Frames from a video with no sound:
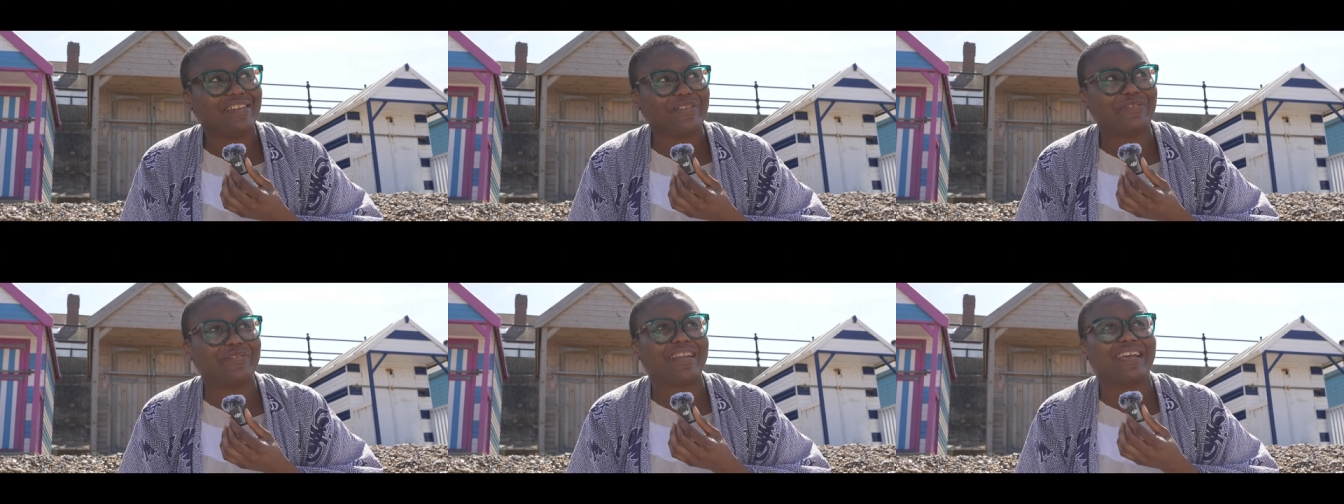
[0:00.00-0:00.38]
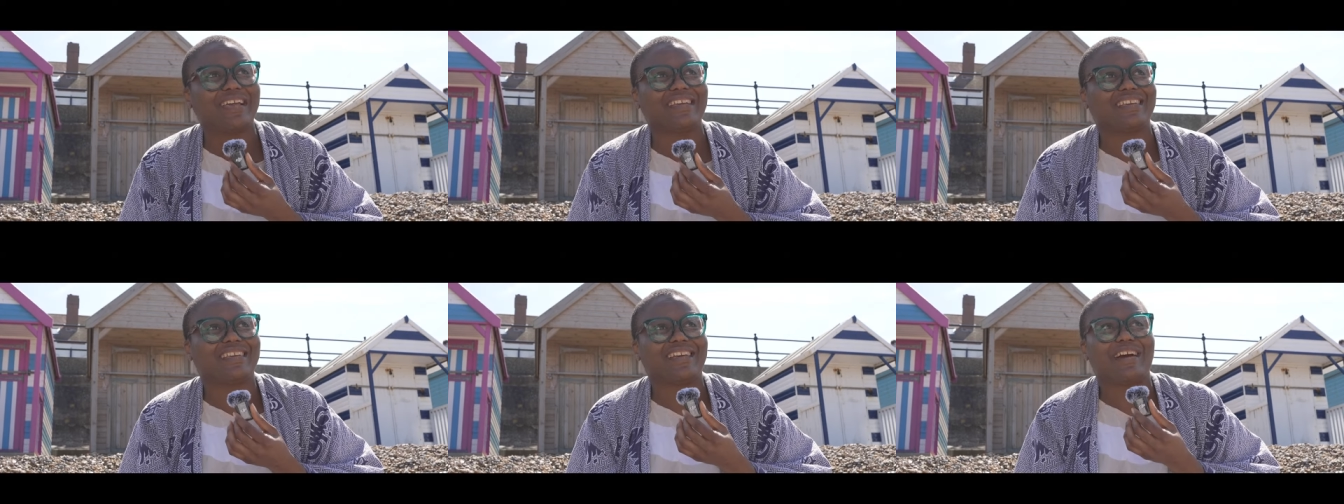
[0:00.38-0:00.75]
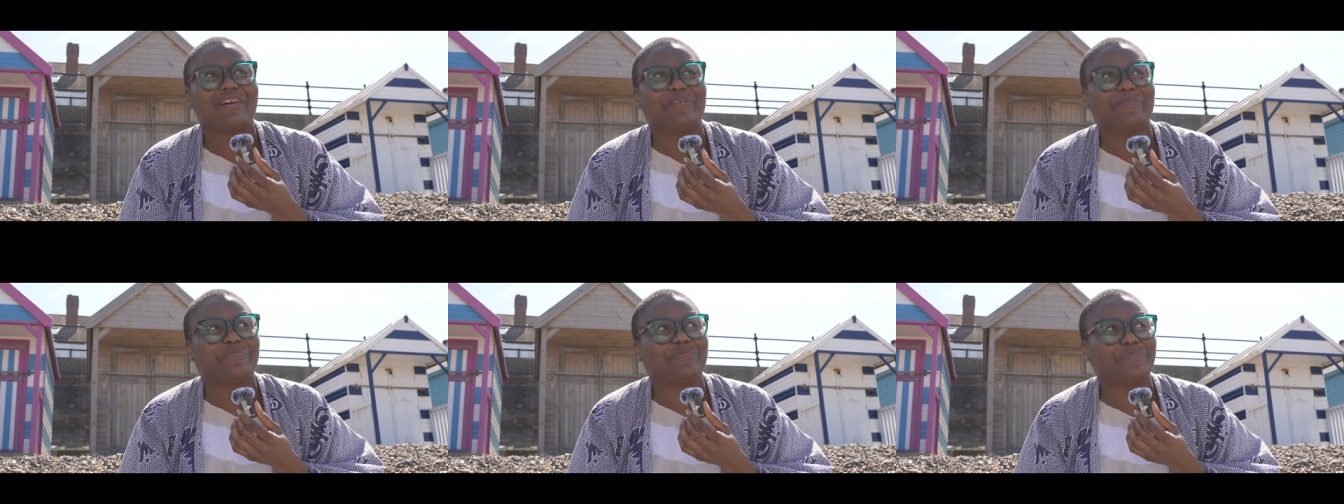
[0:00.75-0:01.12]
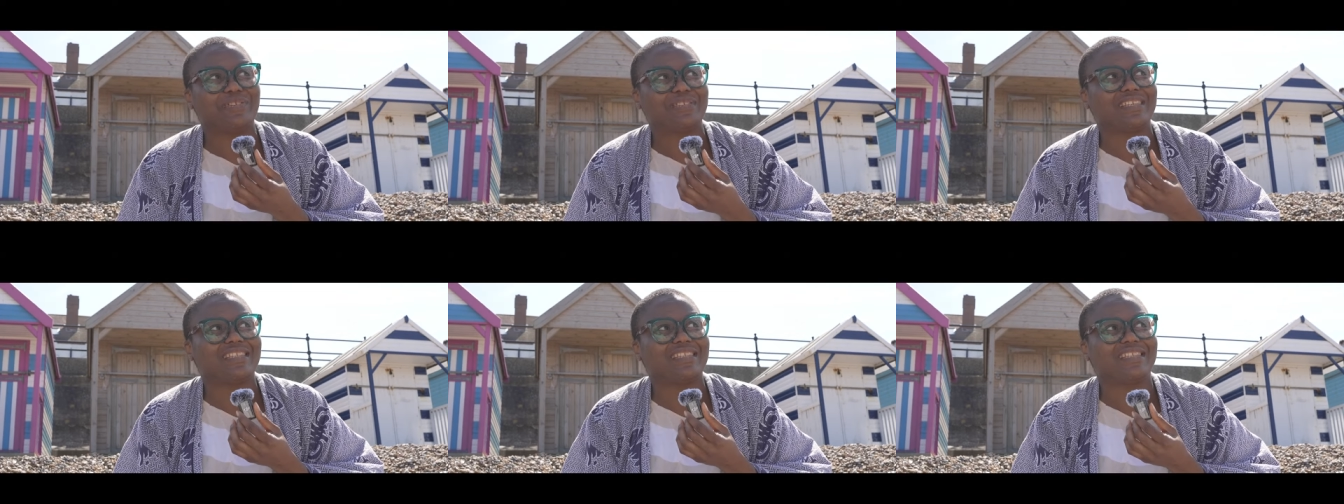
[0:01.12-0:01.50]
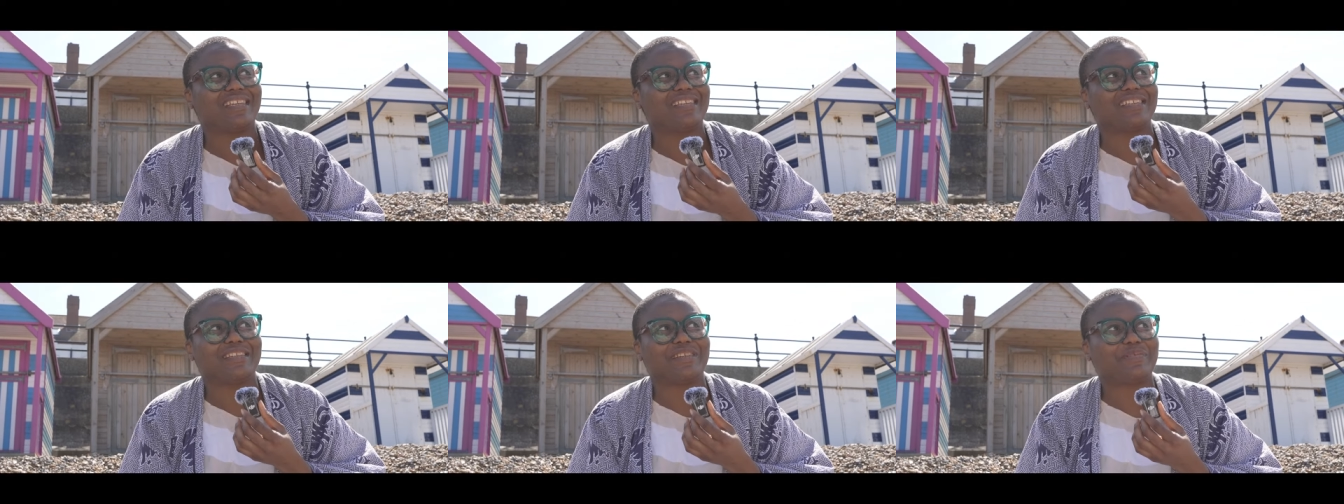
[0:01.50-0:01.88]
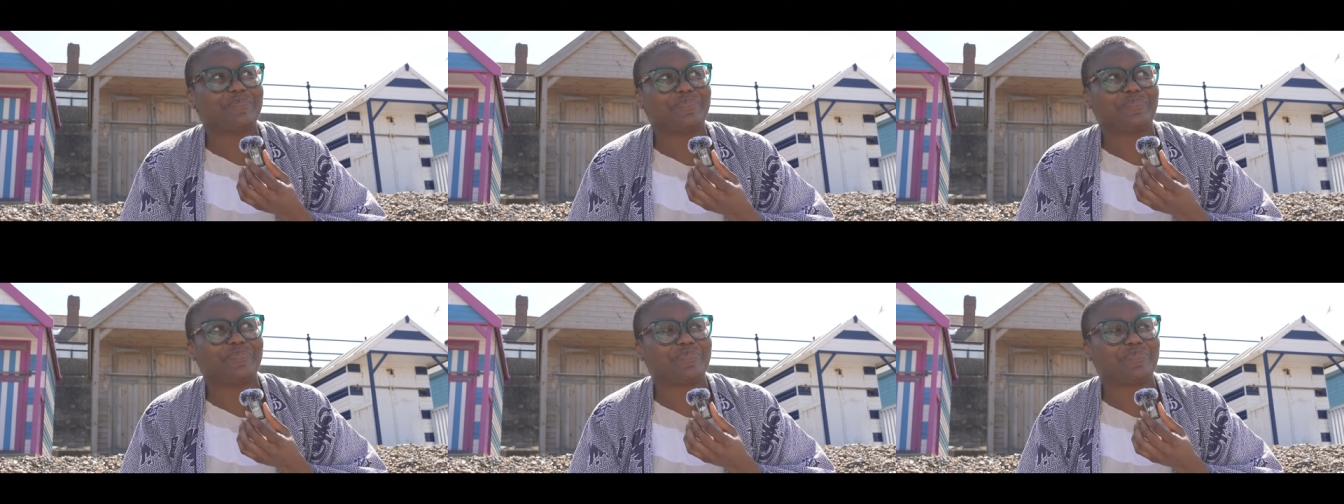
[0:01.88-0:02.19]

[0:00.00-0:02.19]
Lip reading: You know, like how Moses said in the,